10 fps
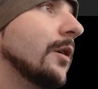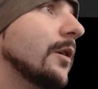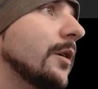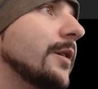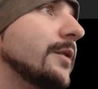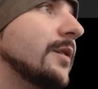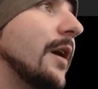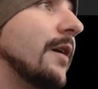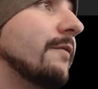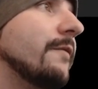It's
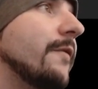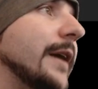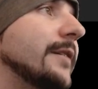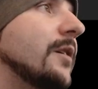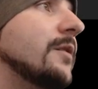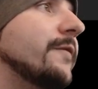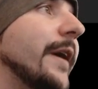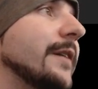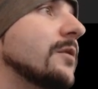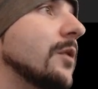a Vati
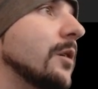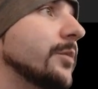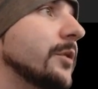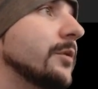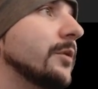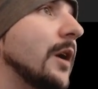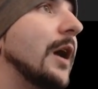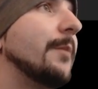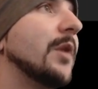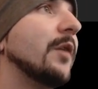fan sculpt.
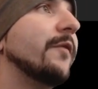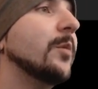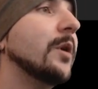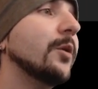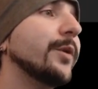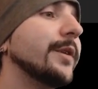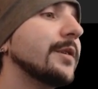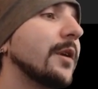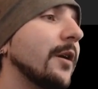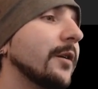I'm not familiar with this
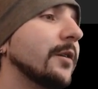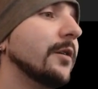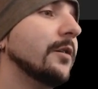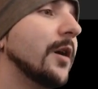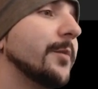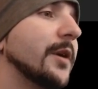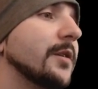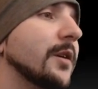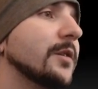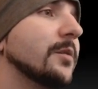character. I'm
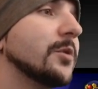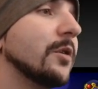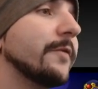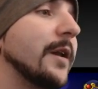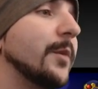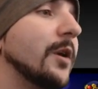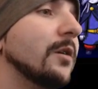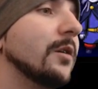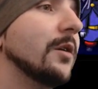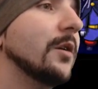guessing it's some sort of anime.
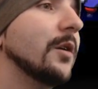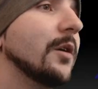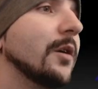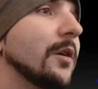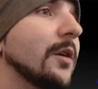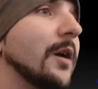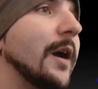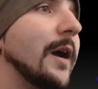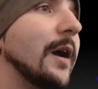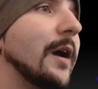
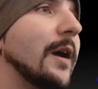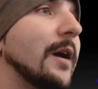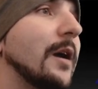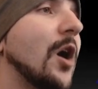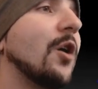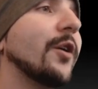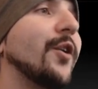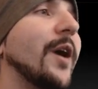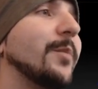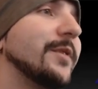Oh
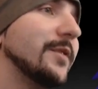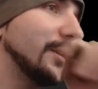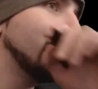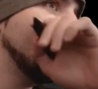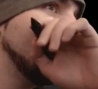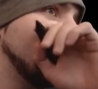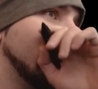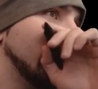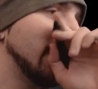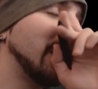crap, it's Zelda.
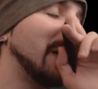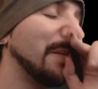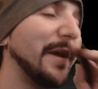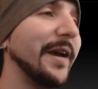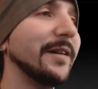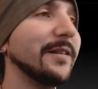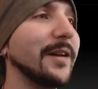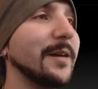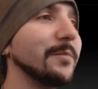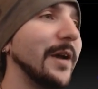Oh man,
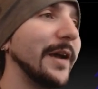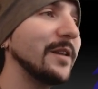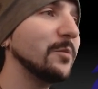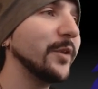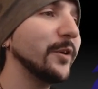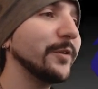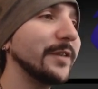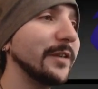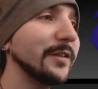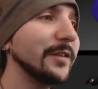I didn't play all the
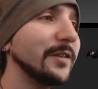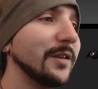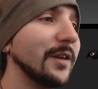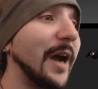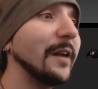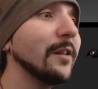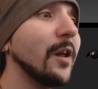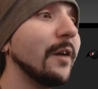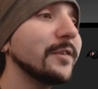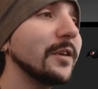Zeldas. I
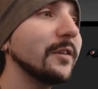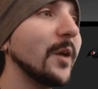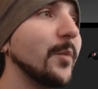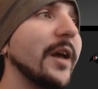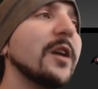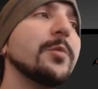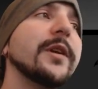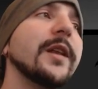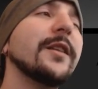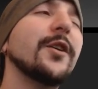love Zelda, but I didn't play
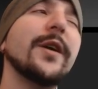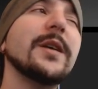like the crazy.